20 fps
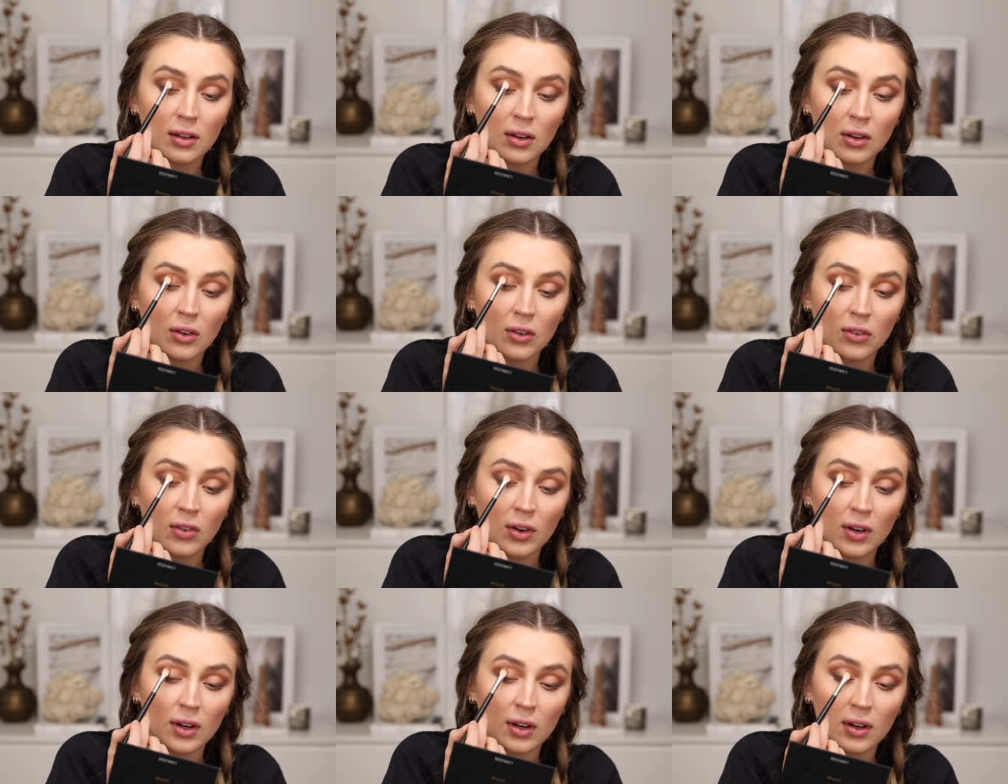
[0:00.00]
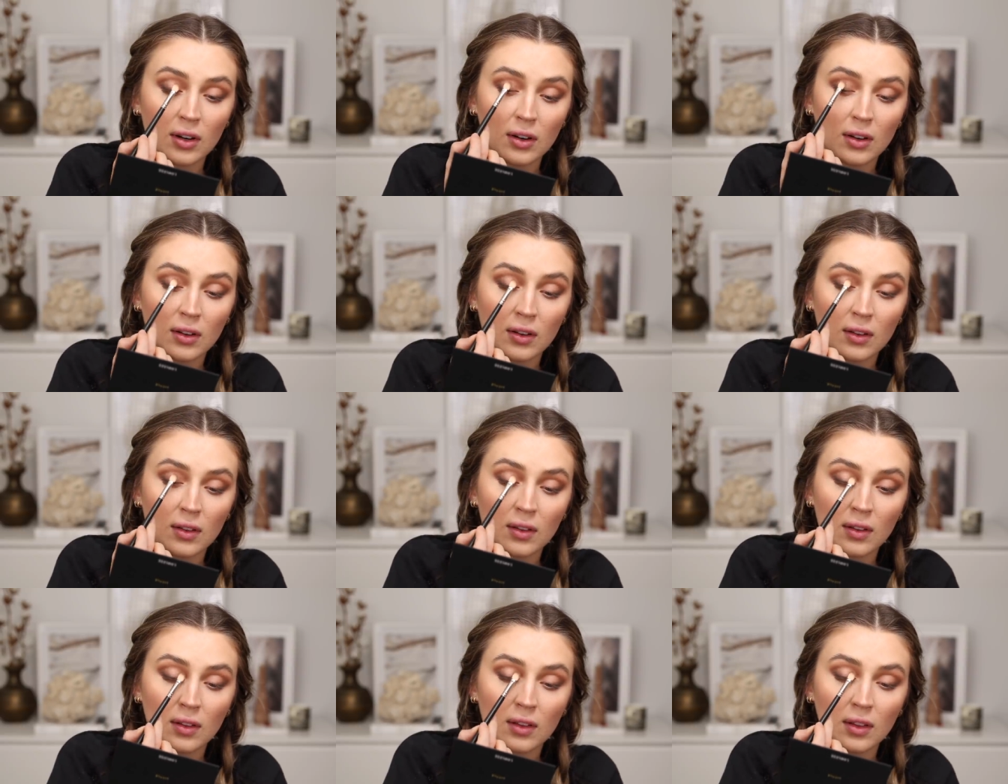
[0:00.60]
over
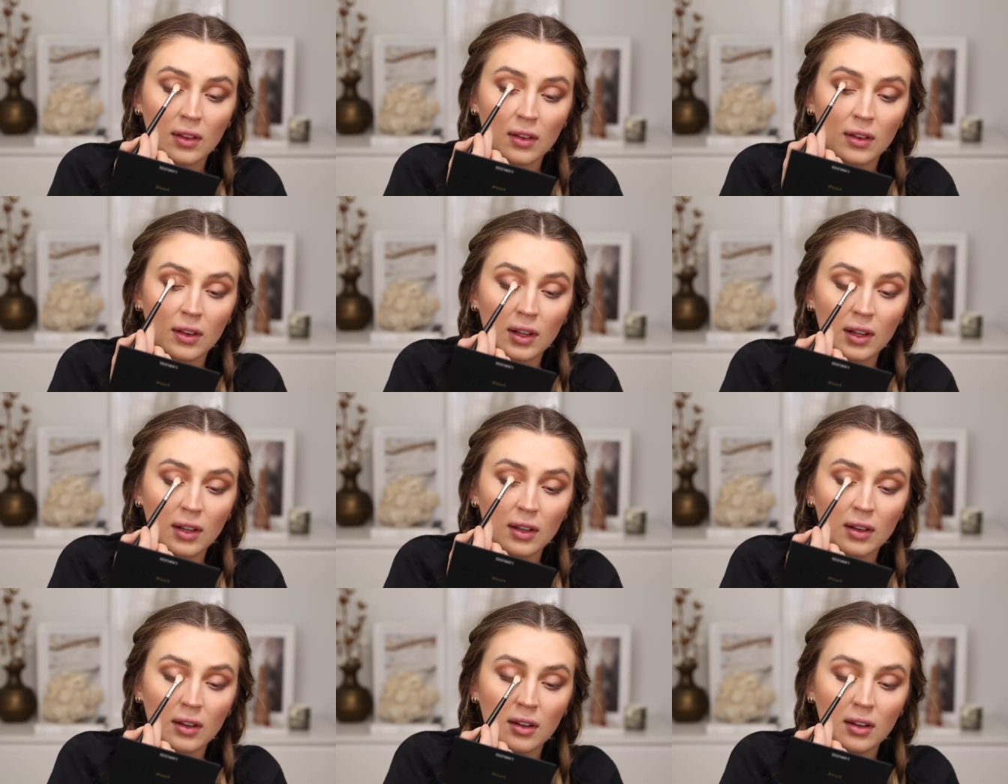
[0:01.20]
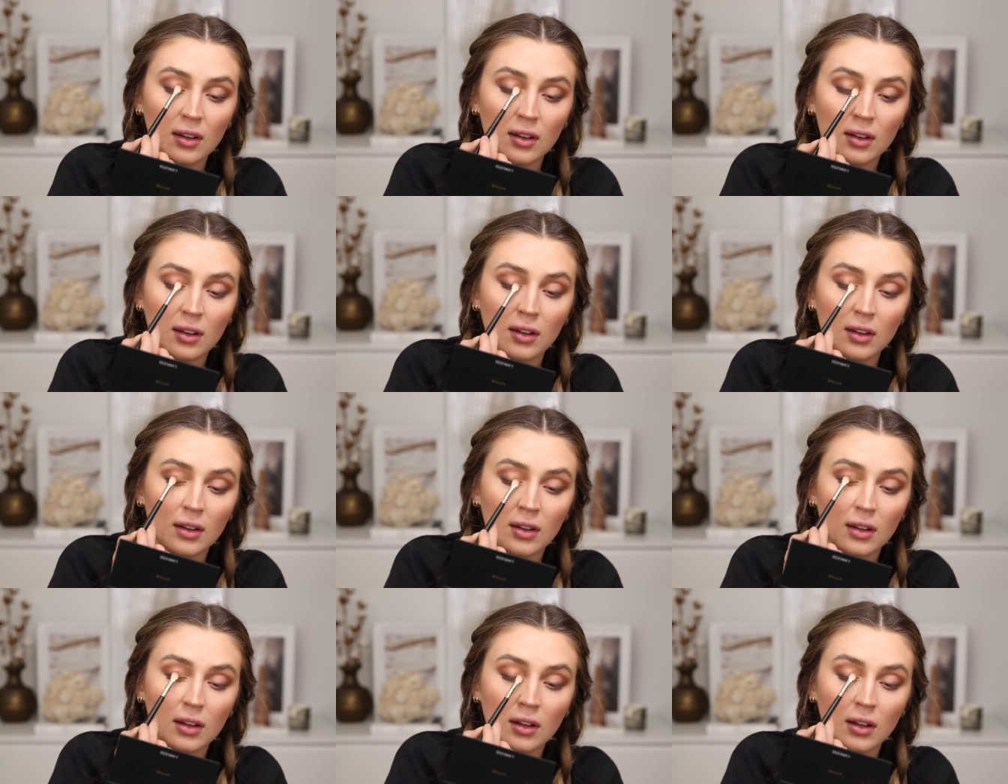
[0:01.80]
the lid.
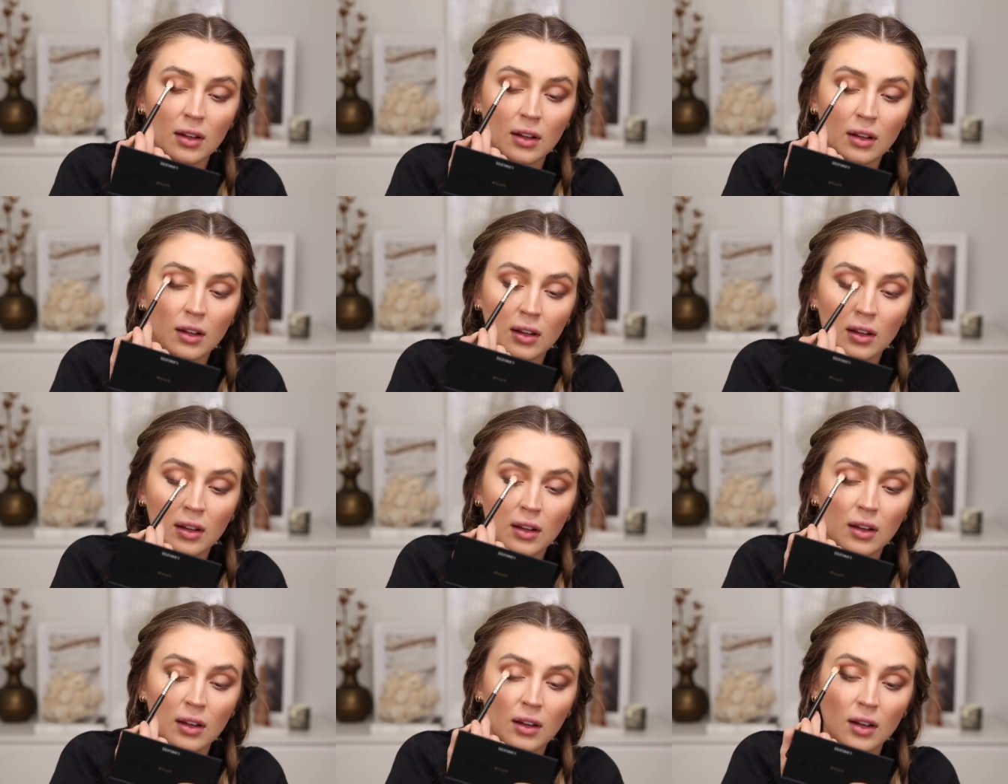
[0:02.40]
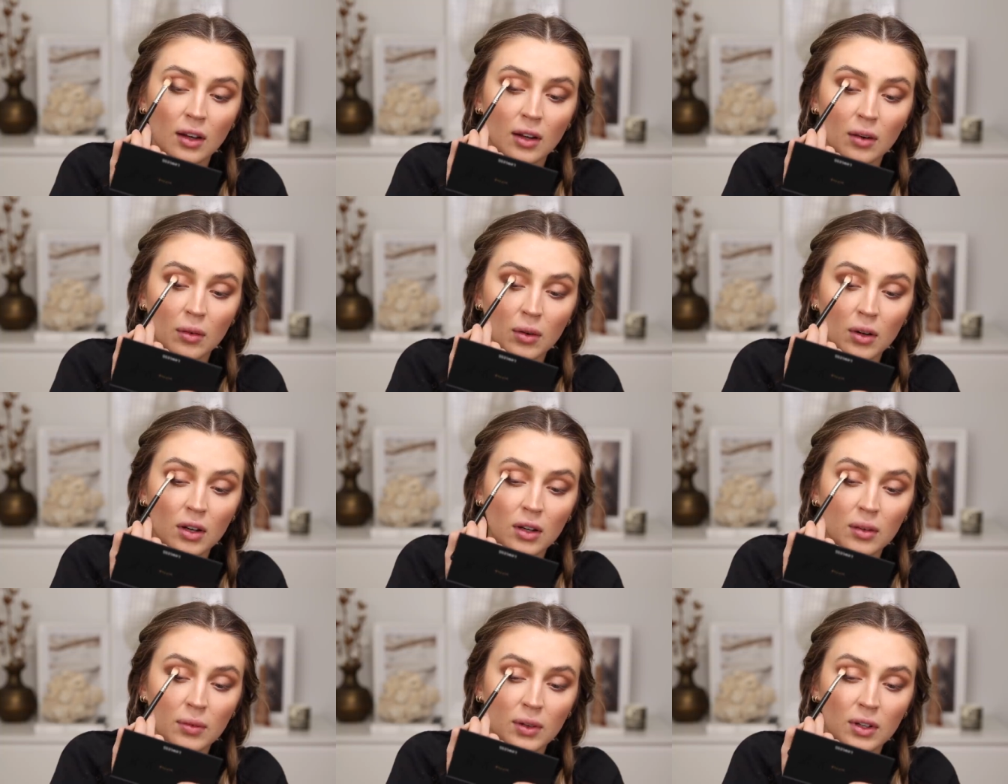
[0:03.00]
I don't
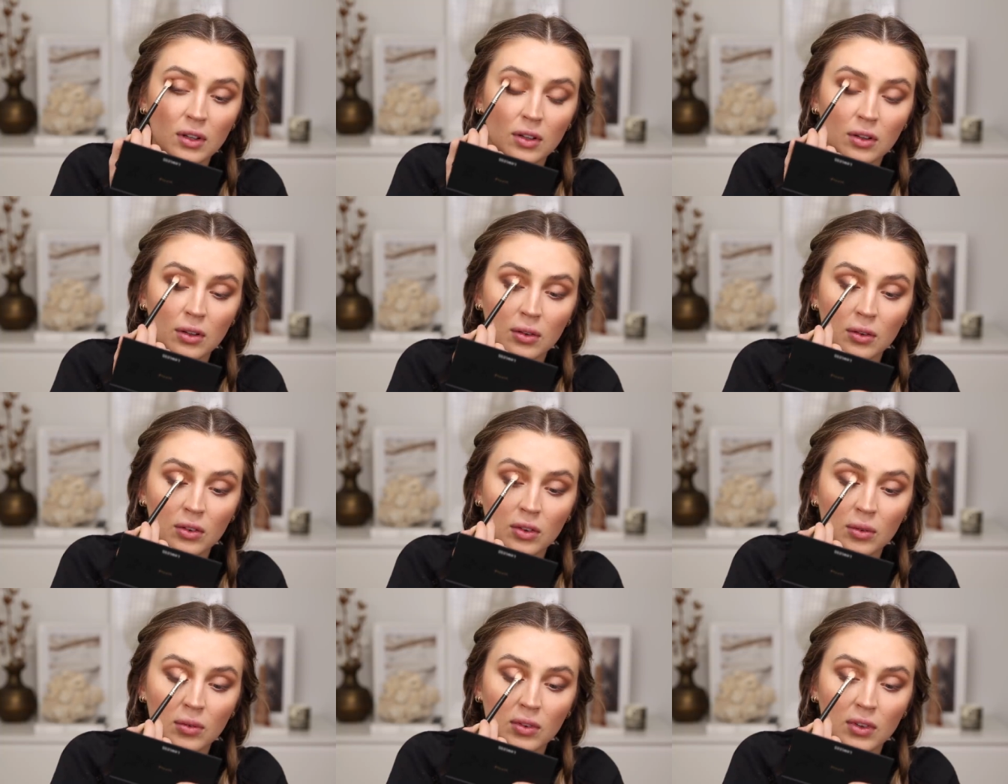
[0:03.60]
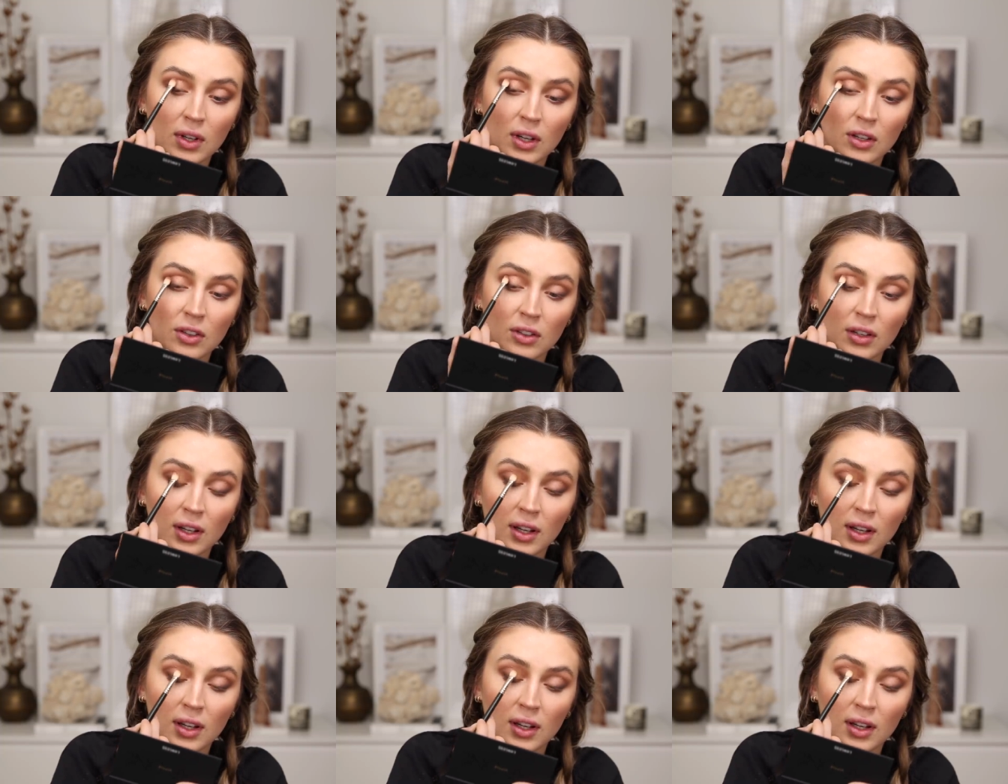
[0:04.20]
want it to be too substantial.